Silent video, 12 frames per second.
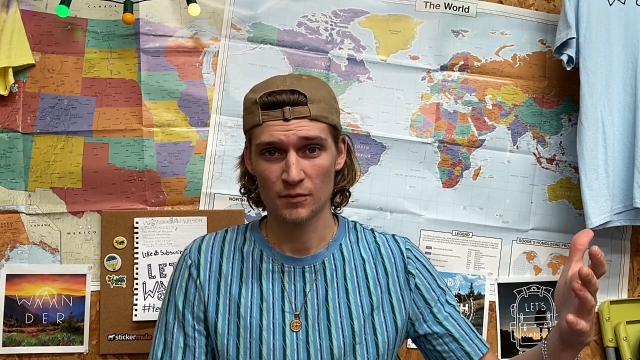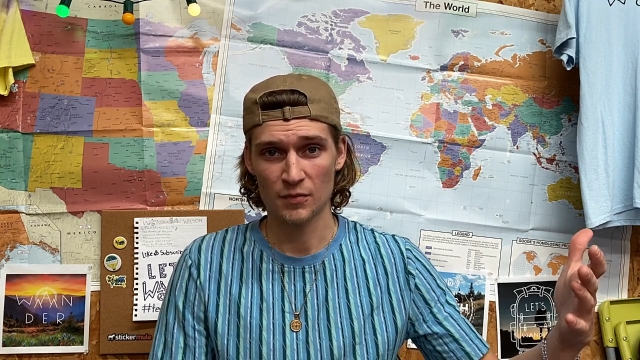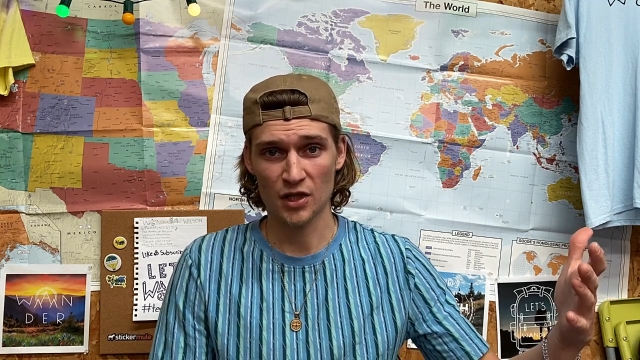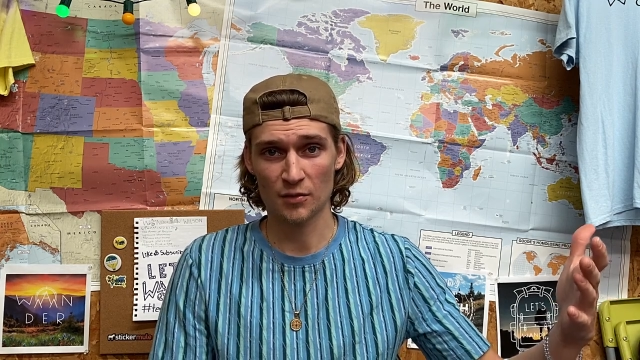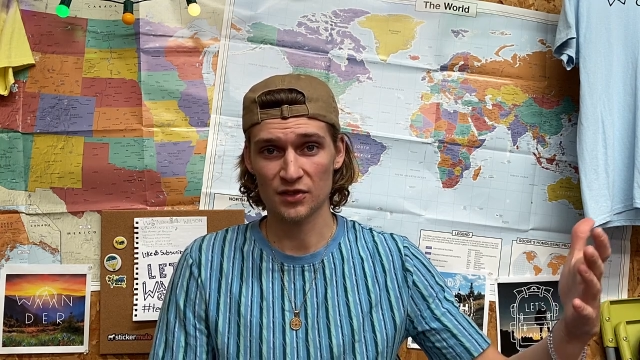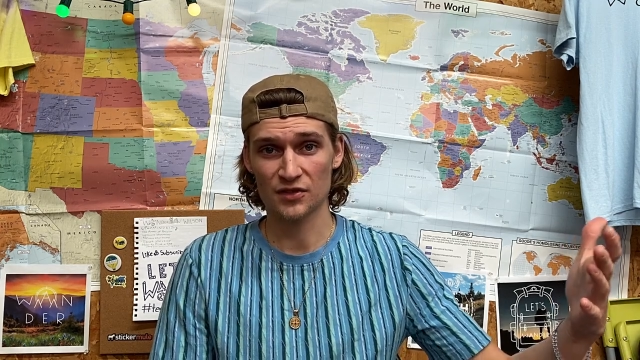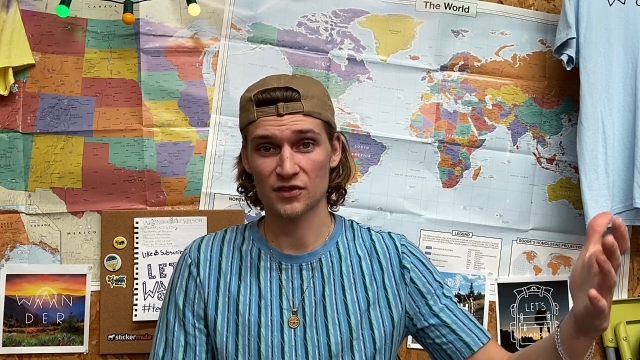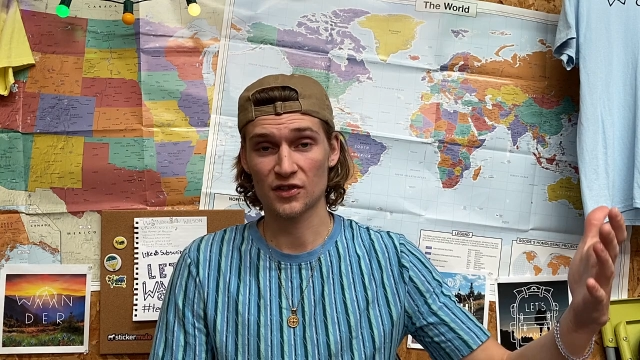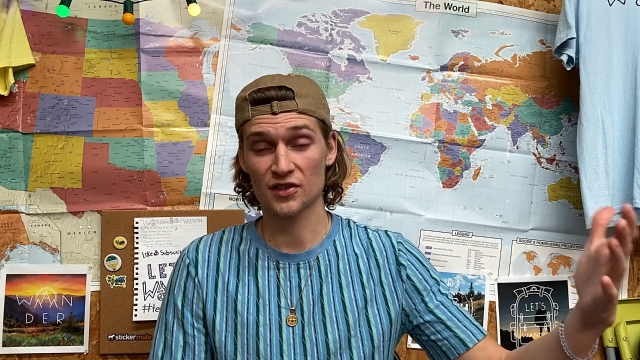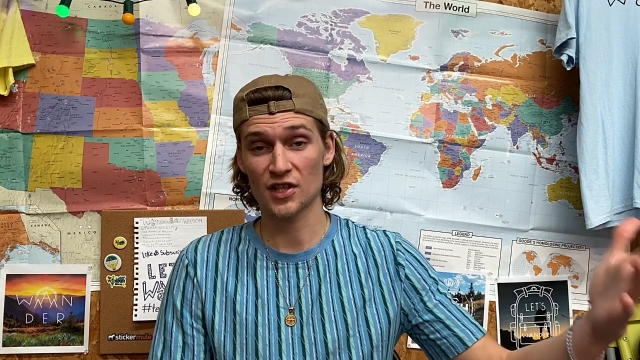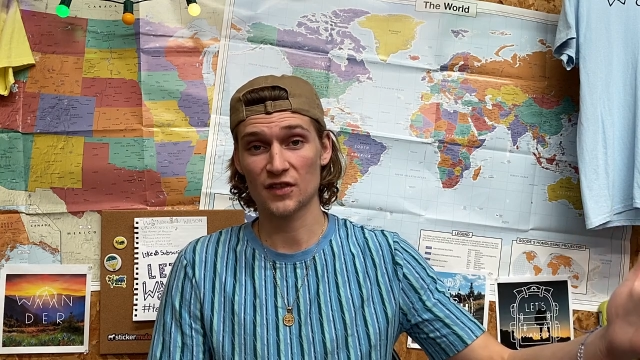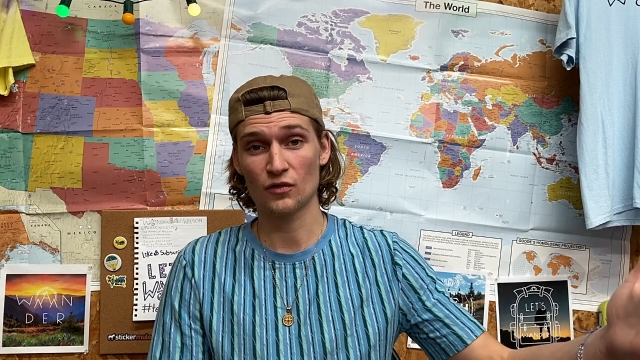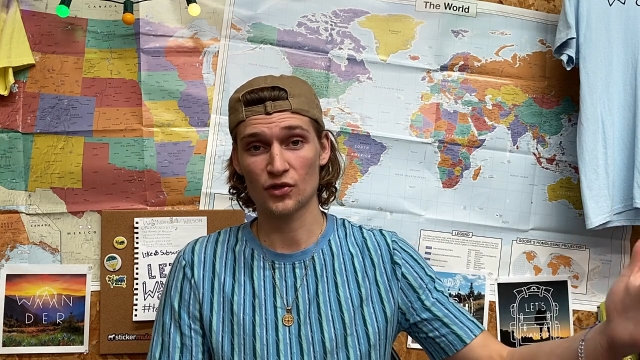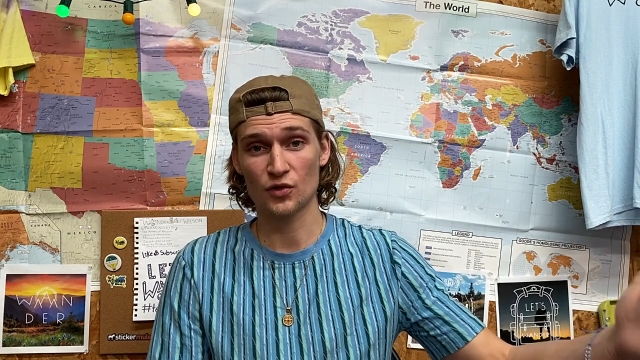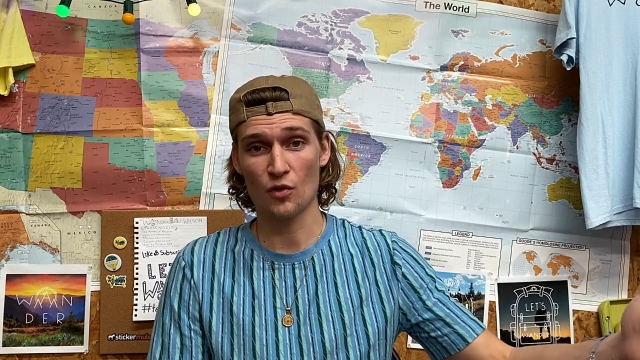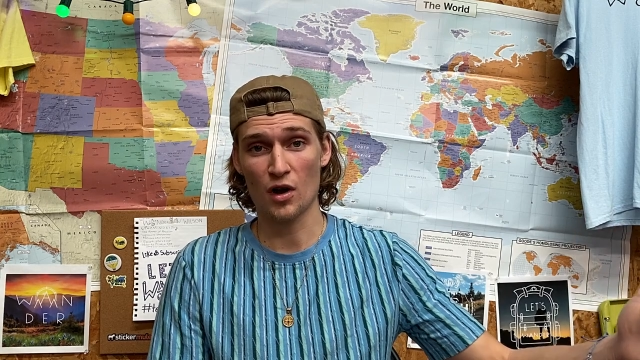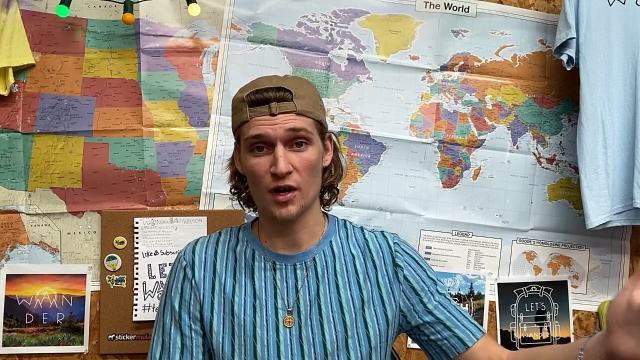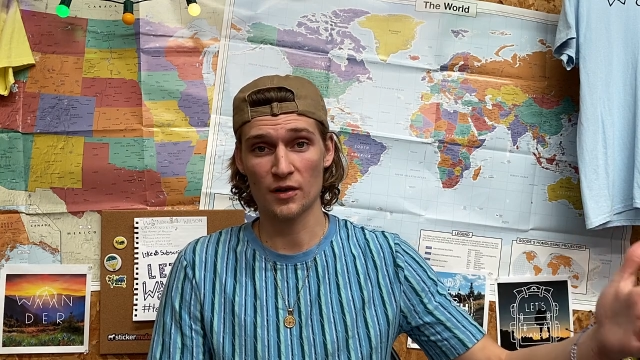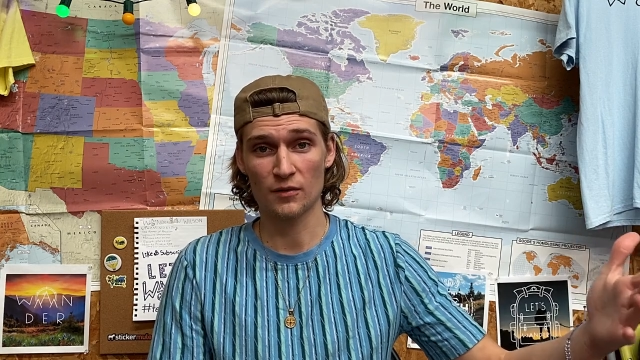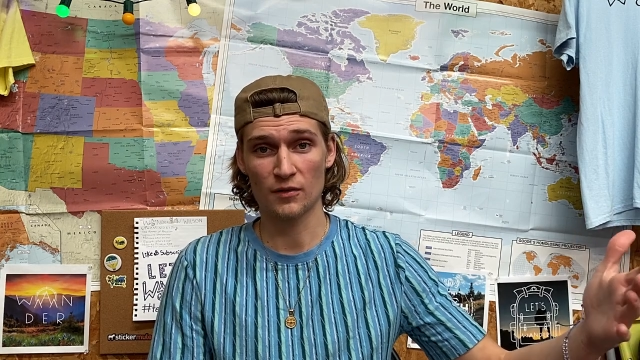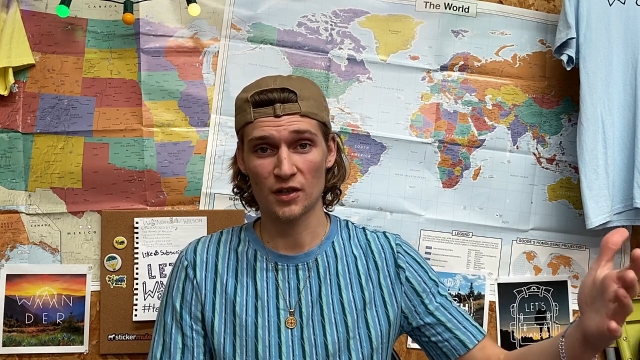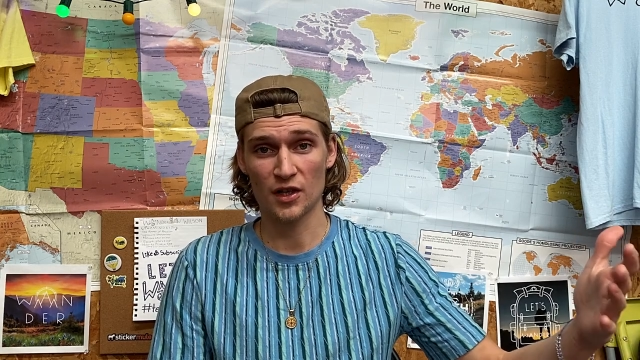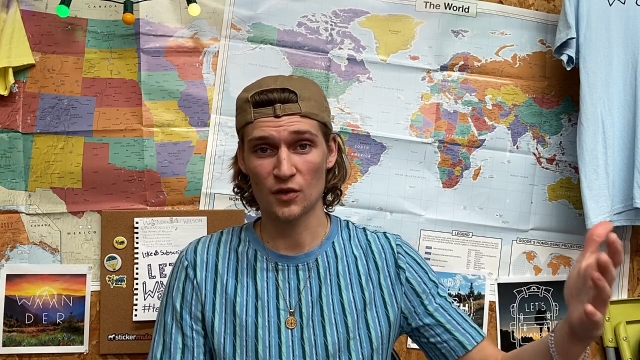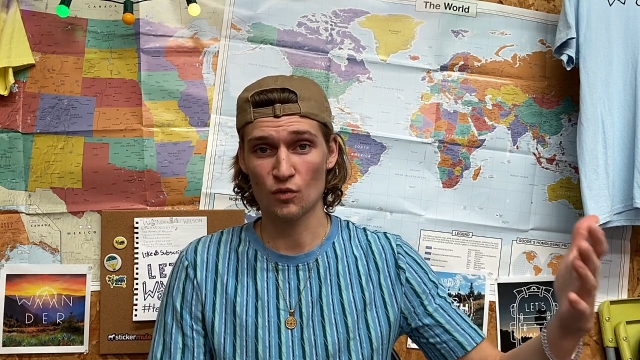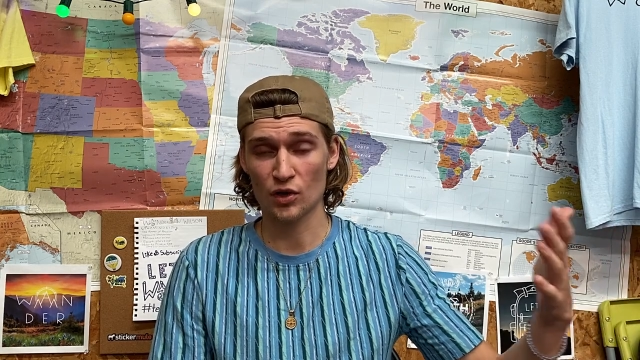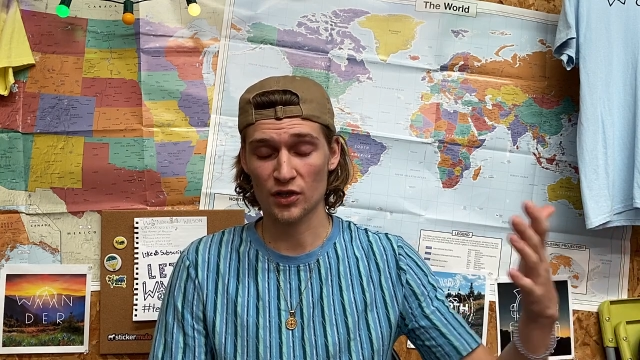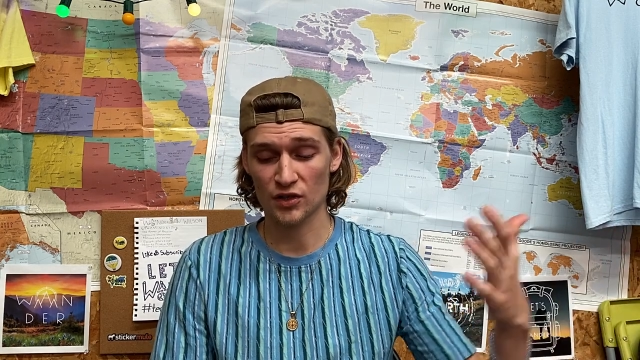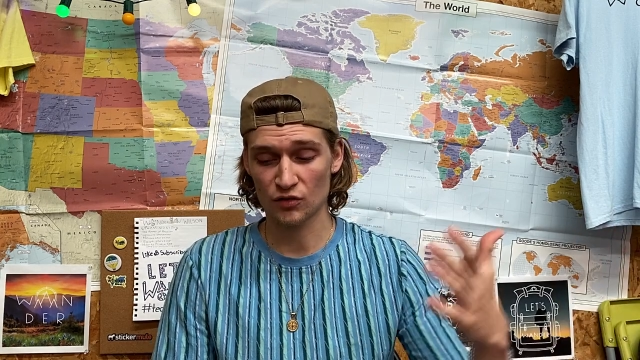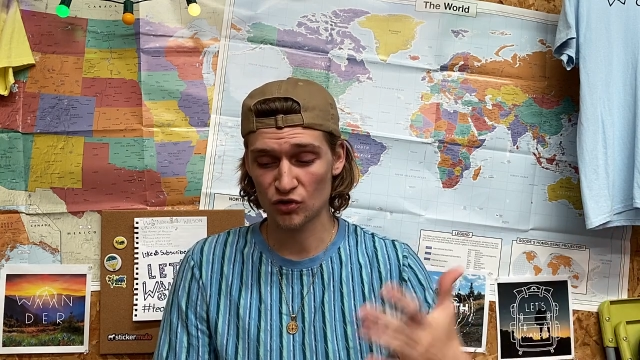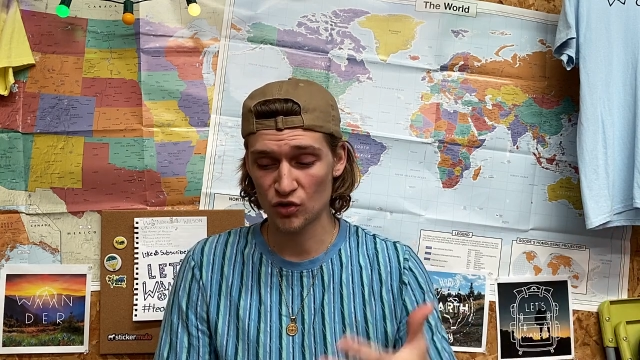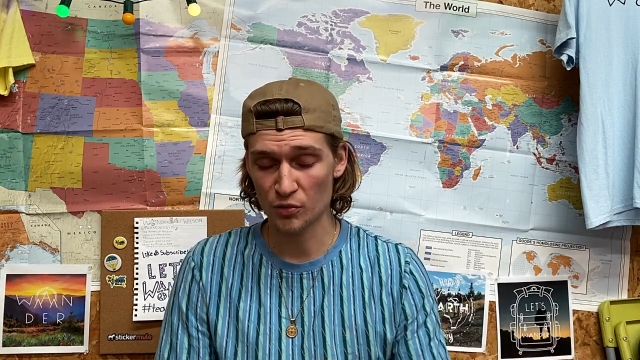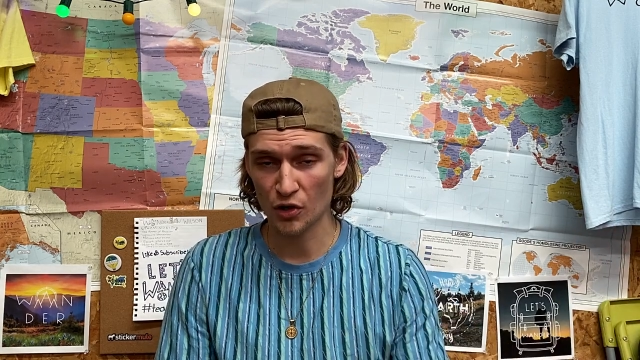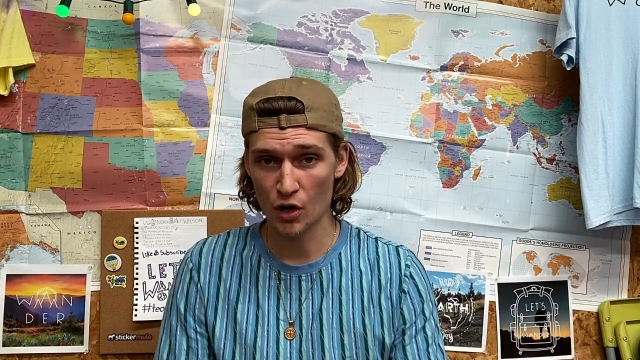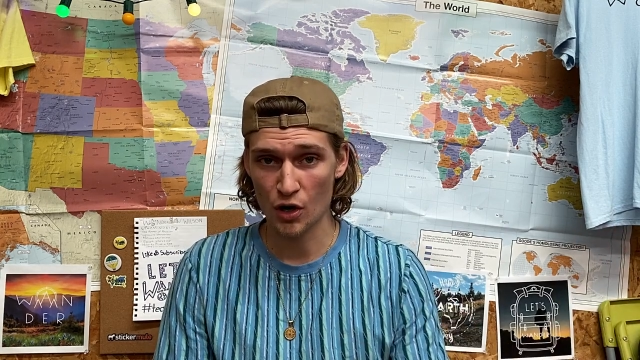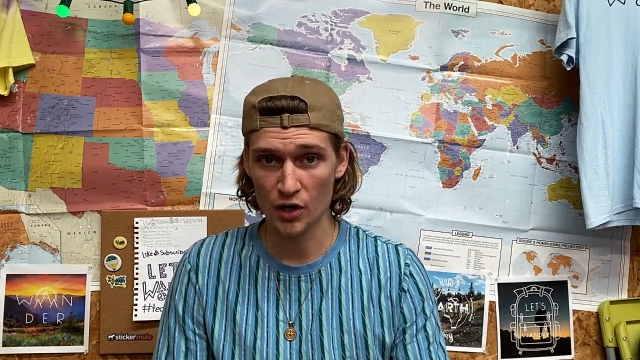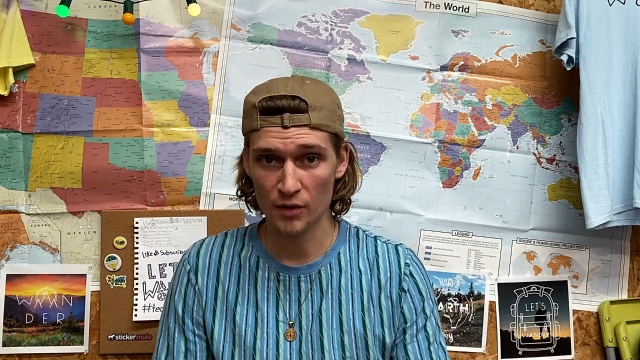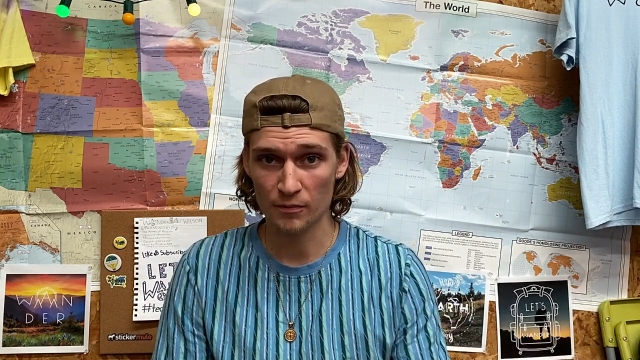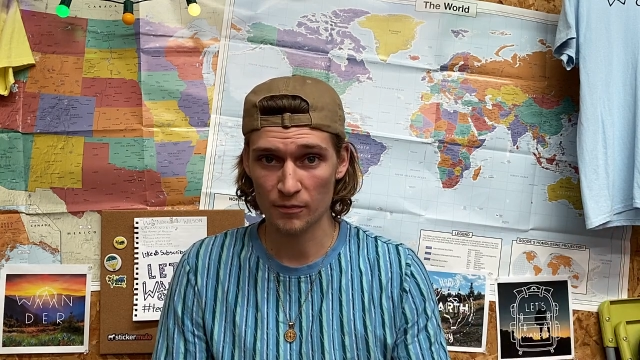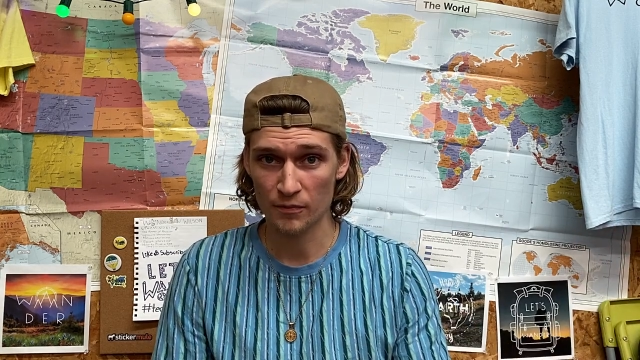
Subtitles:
become as successful as you want, and you worked super hard,